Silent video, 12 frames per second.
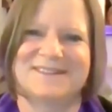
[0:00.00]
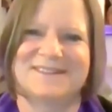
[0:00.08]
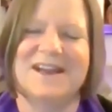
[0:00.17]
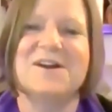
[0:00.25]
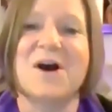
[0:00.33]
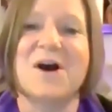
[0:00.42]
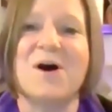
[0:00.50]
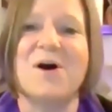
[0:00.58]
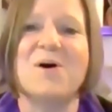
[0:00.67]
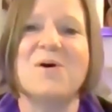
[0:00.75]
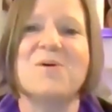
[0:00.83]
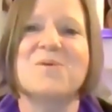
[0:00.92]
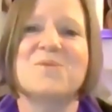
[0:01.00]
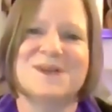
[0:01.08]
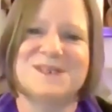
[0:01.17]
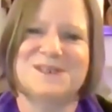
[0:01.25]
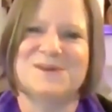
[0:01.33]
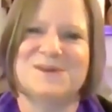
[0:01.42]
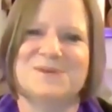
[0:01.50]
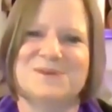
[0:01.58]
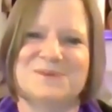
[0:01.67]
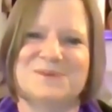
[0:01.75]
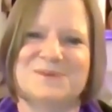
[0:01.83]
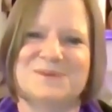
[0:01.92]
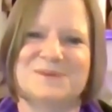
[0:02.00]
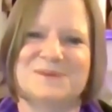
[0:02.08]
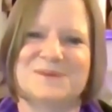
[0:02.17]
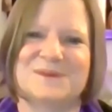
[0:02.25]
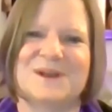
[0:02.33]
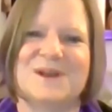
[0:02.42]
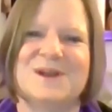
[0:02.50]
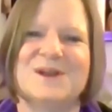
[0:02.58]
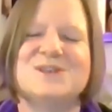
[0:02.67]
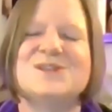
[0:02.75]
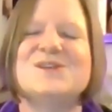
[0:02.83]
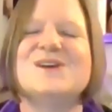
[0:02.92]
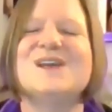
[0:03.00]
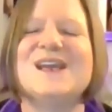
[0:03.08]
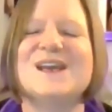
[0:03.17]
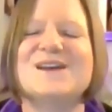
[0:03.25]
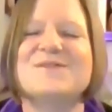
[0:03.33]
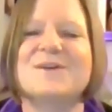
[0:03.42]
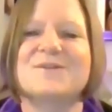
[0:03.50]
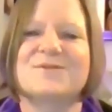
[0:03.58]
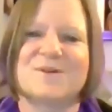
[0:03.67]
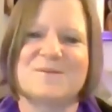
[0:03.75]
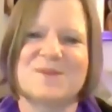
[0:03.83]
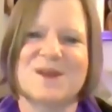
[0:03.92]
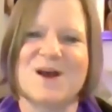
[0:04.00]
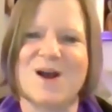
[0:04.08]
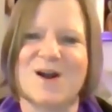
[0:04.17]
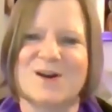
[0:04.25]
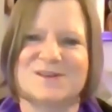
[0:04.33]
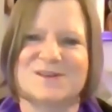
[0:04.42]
in all we do, to give from the heart.